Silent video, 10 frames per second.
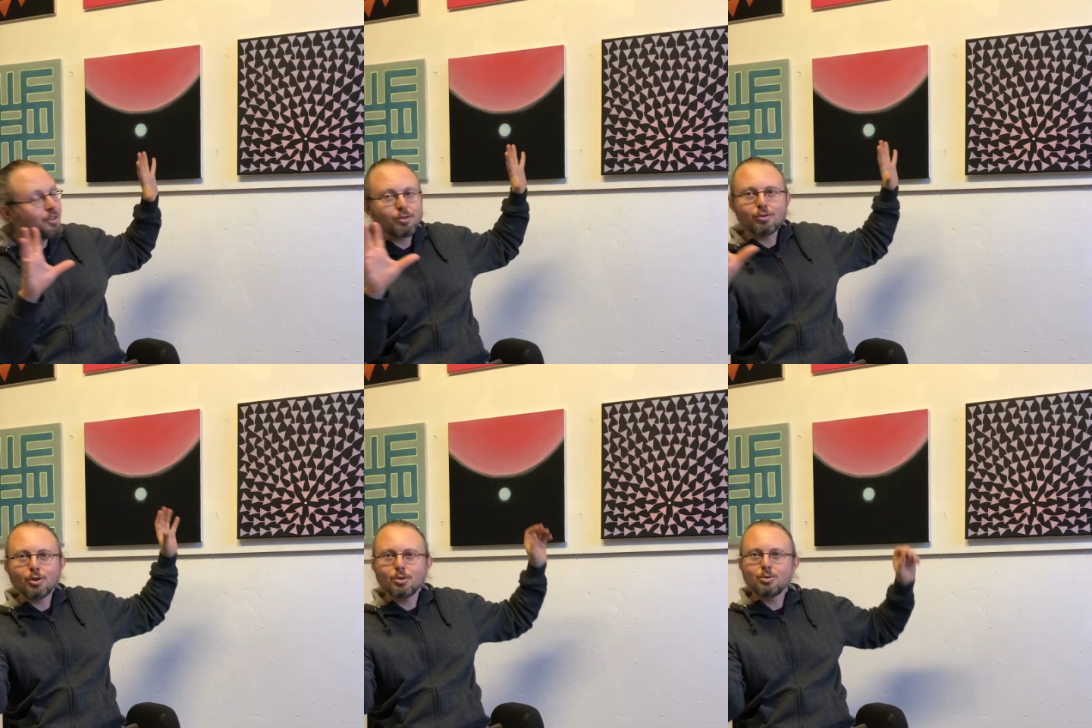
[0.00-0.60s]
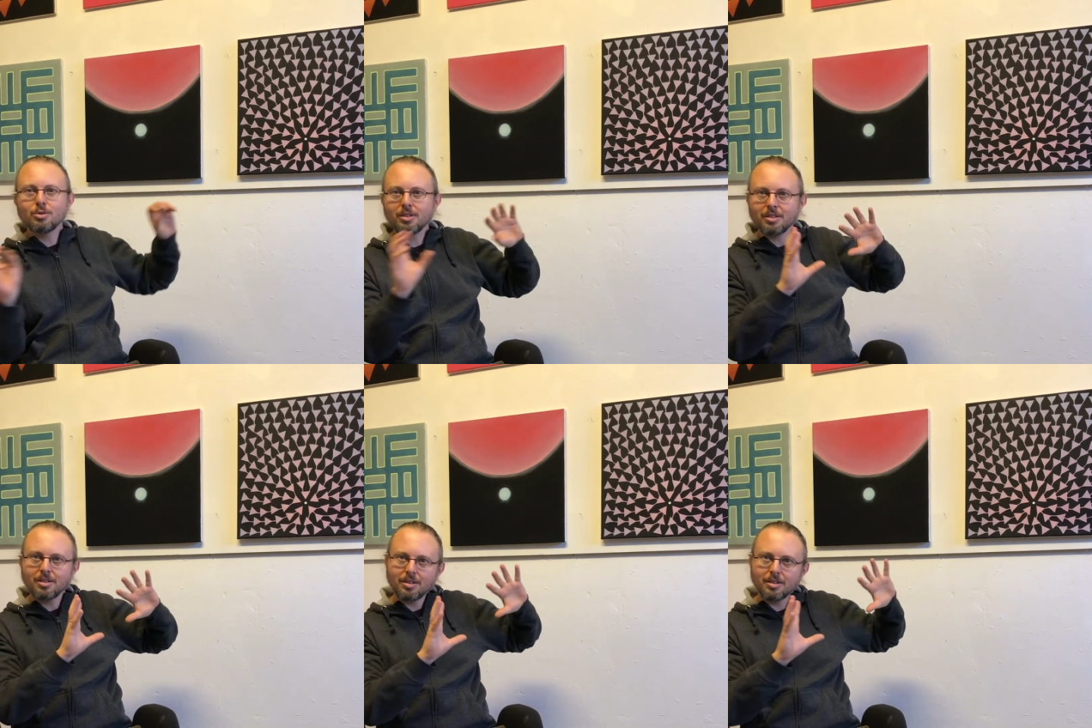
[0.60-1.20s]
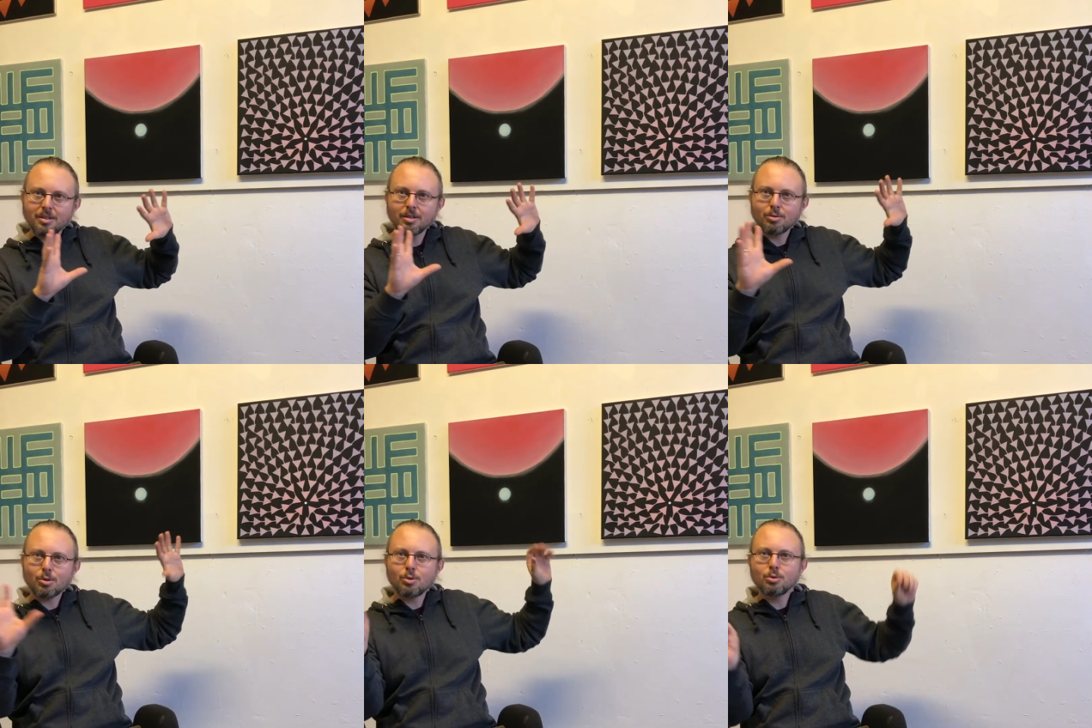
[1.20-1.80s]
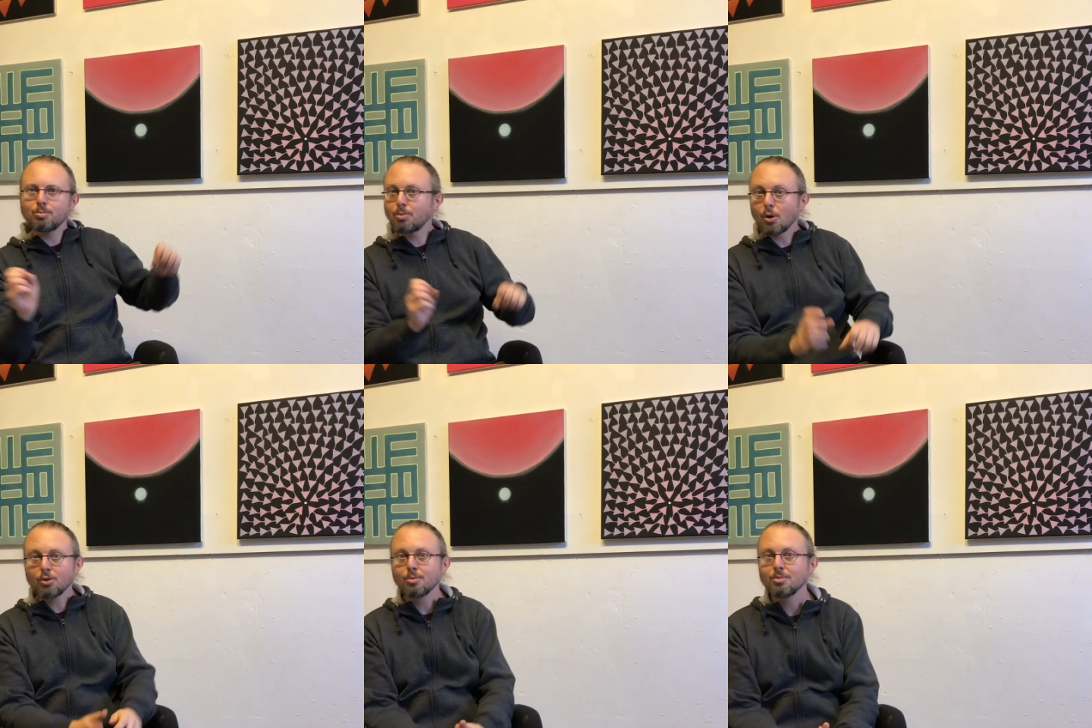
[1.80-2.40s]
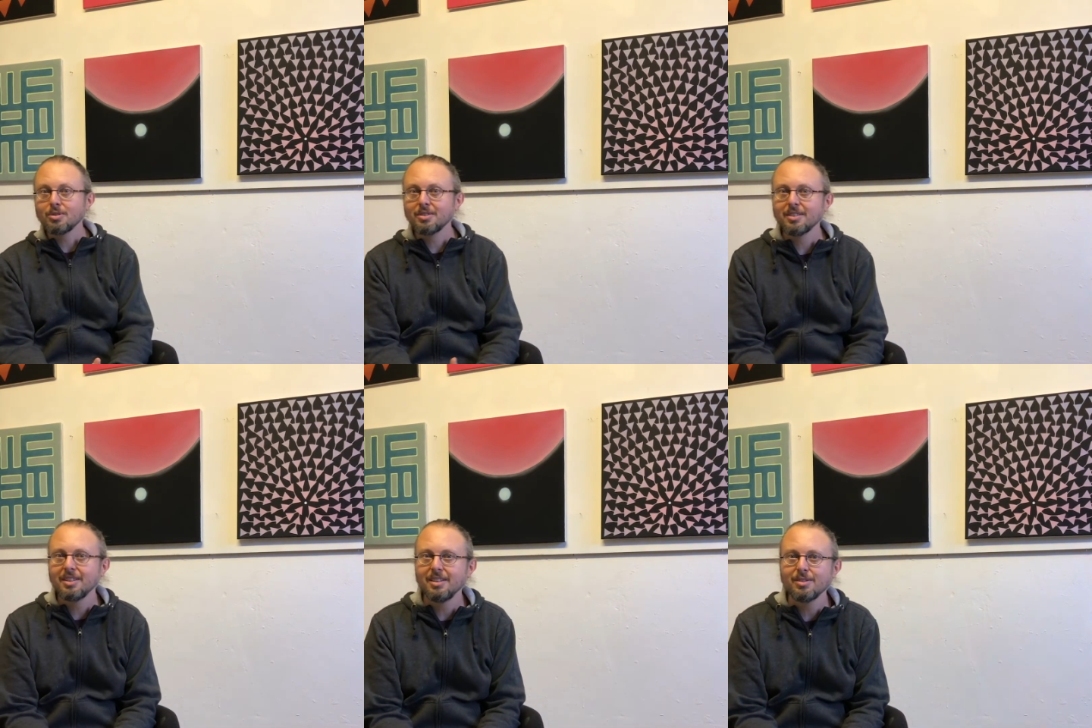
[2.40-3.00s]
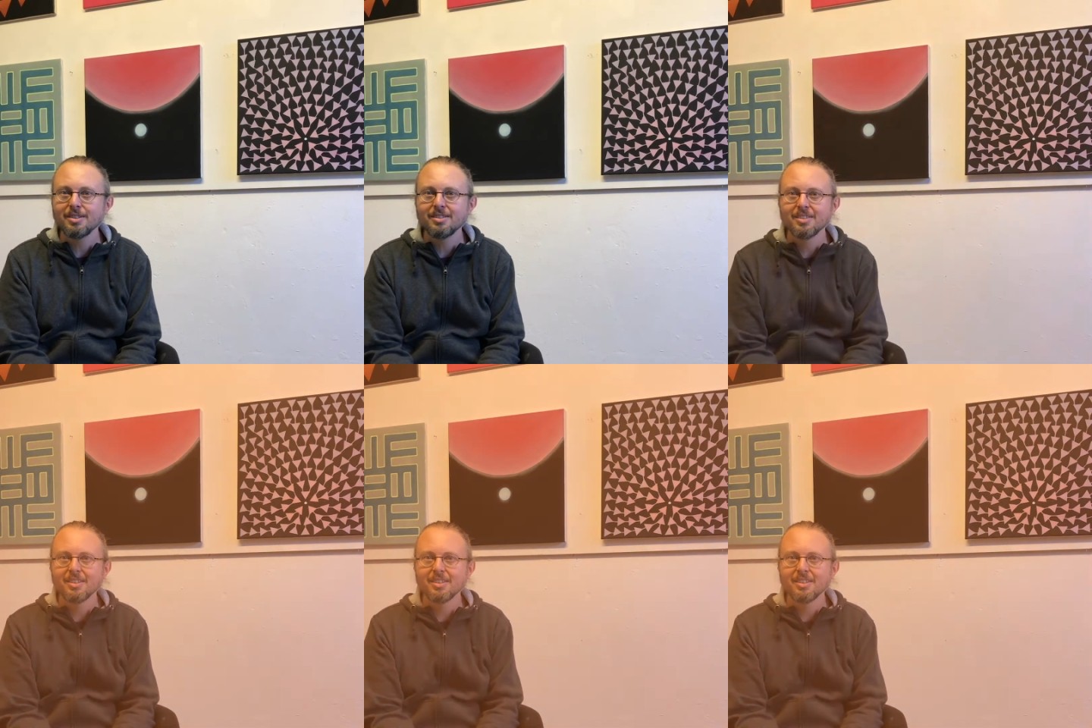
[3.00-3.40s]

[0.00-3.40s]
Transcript: flows and grows, blossoms even.